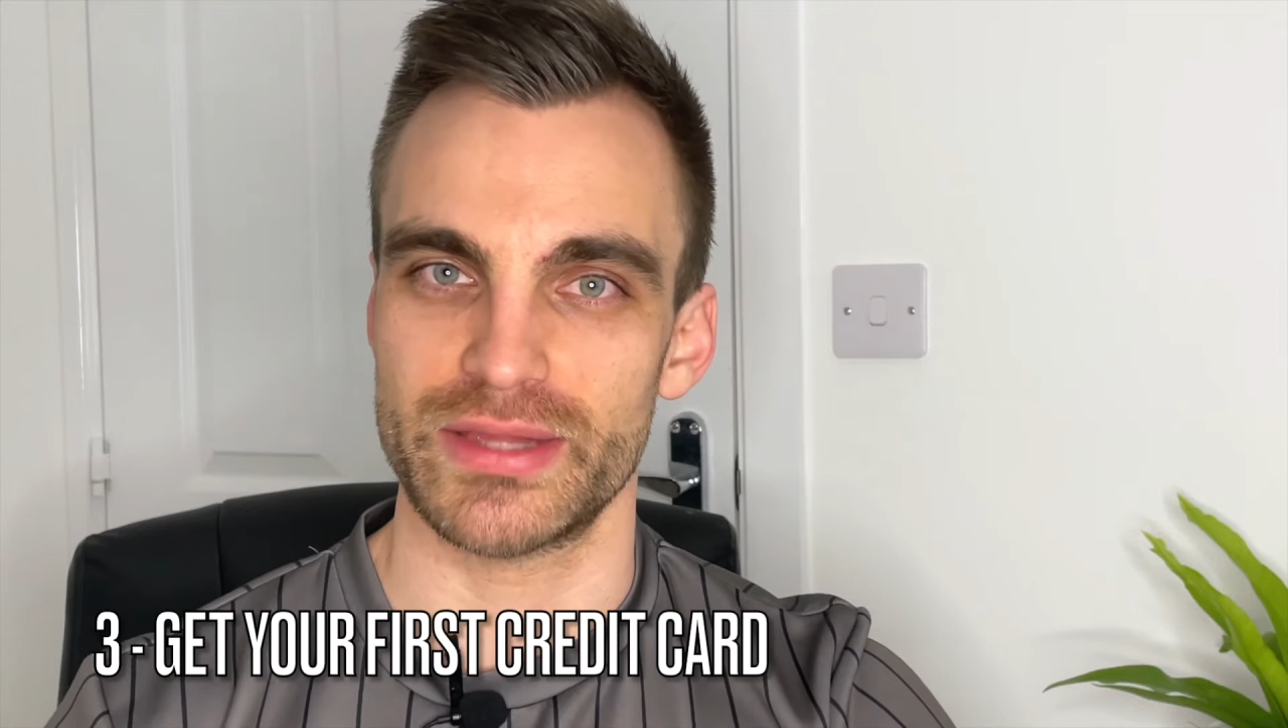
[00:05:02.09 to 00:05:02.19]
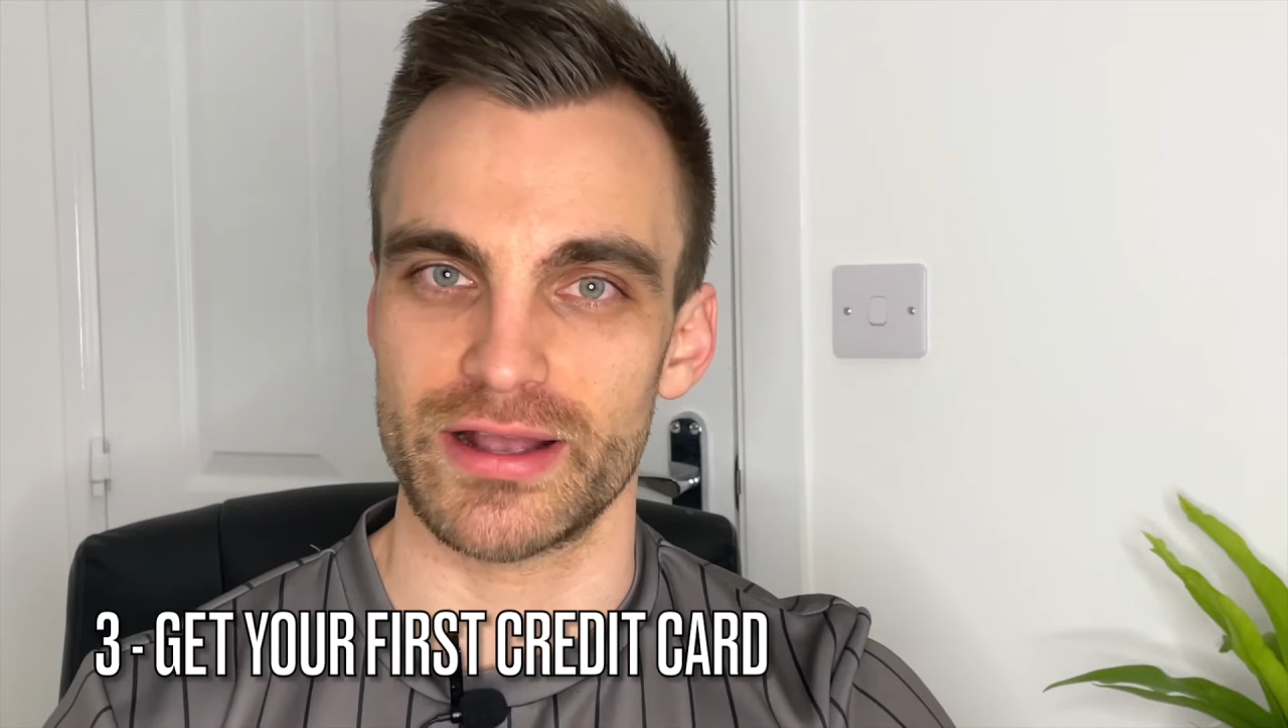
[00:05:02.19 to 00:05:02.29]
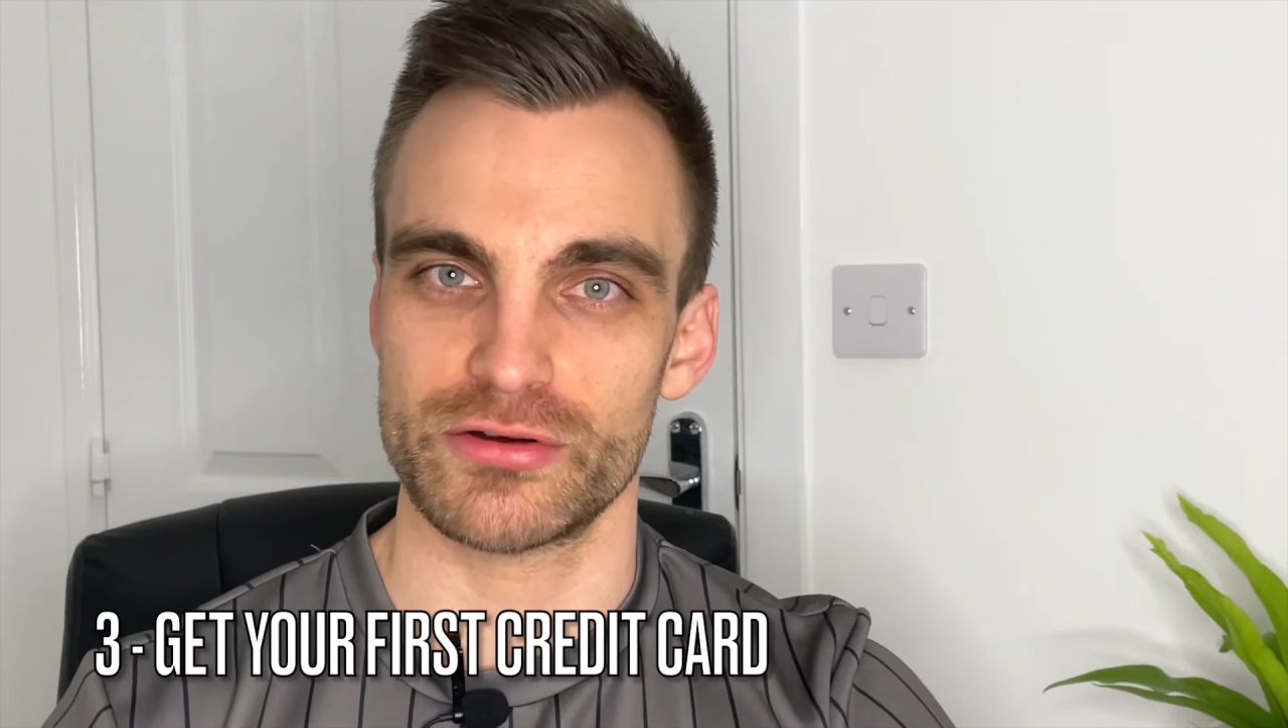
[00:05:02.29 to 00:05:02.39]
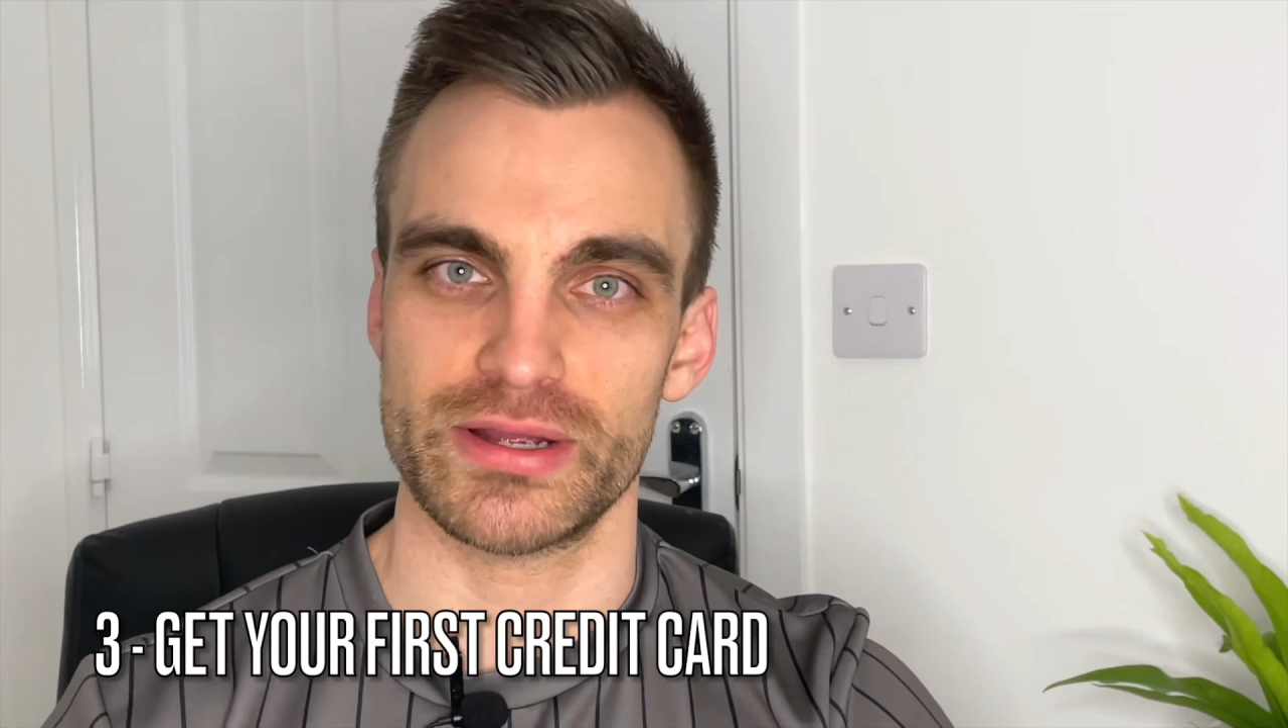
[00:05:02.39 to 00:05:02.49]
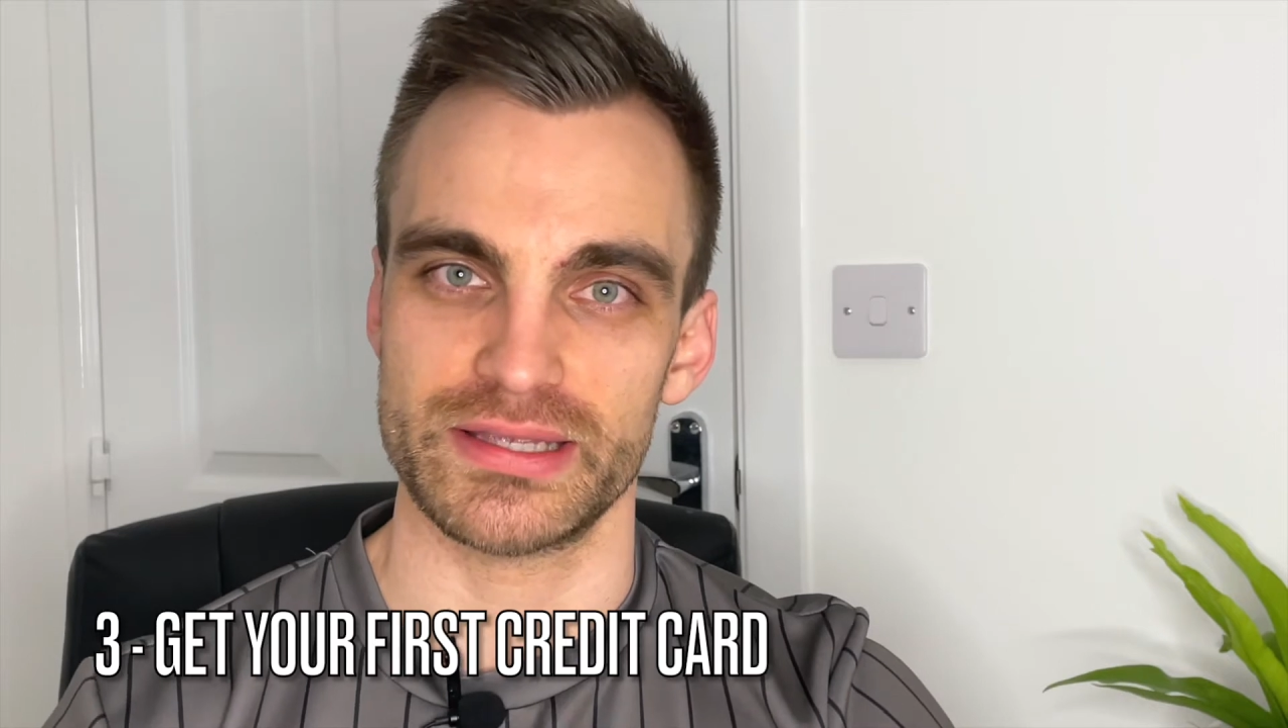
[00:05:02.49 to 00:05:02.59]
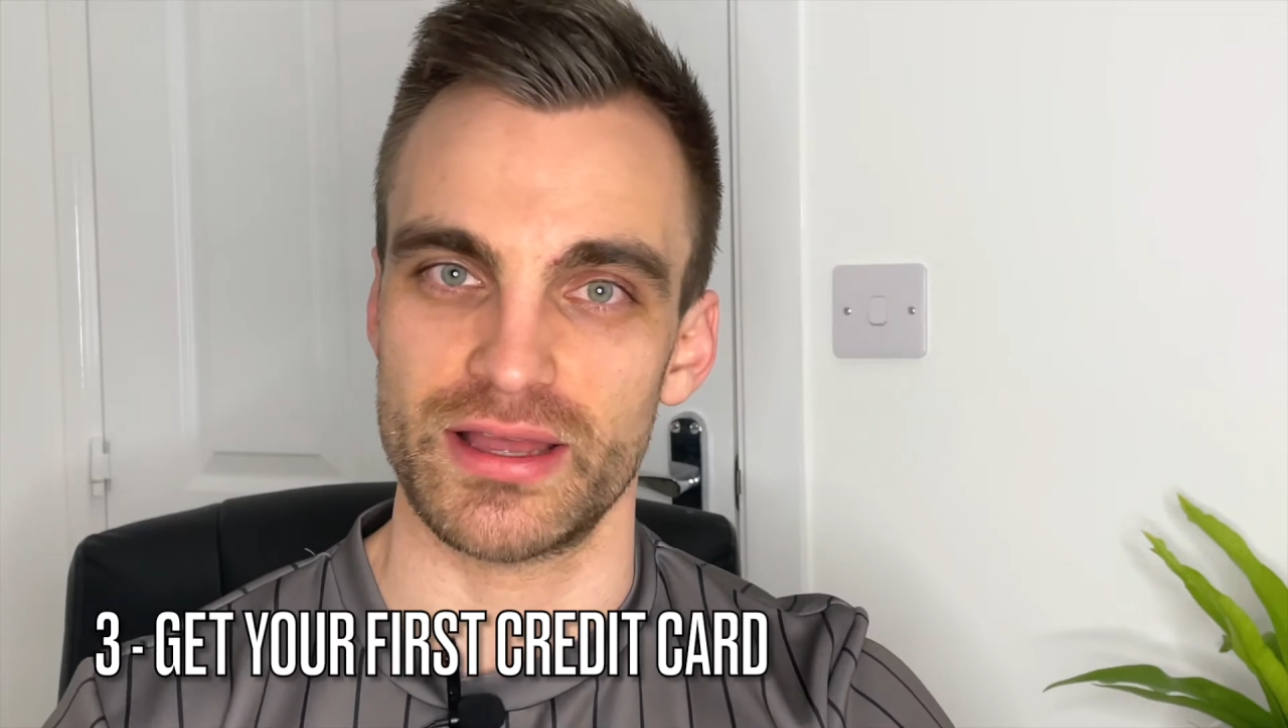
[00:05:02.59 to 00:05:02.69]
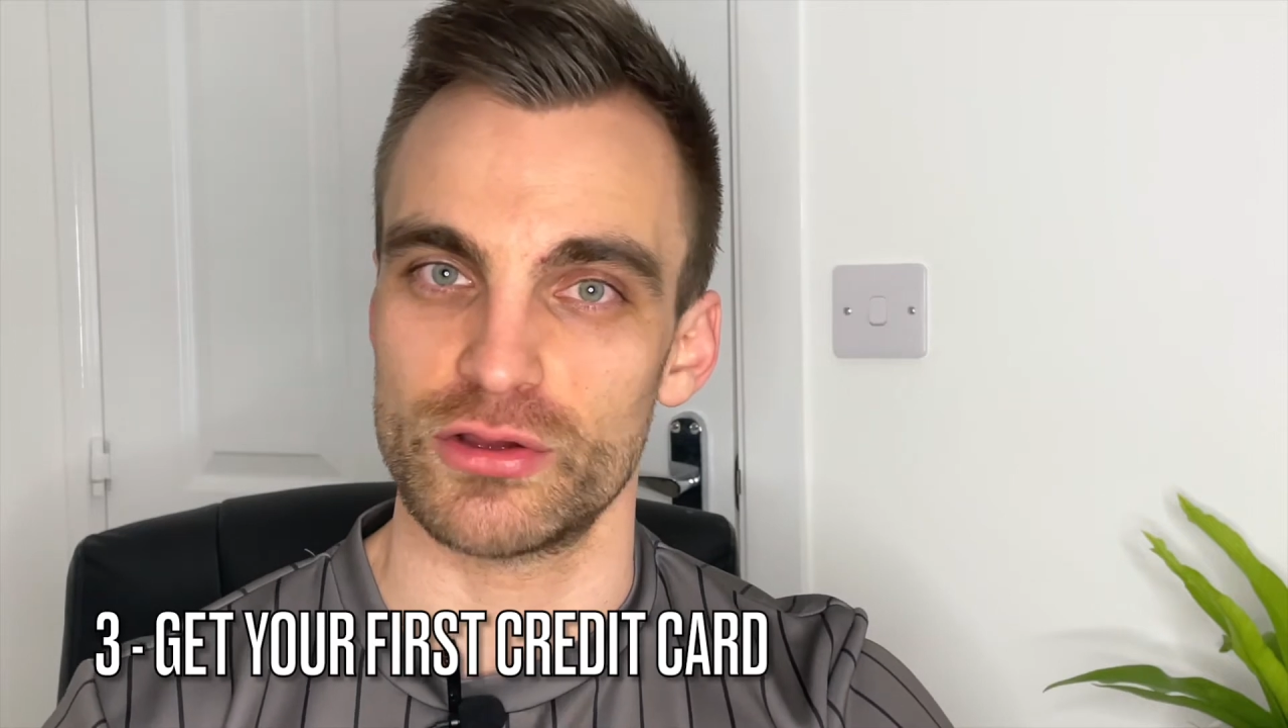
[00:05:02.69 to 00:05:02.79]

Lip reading: that credit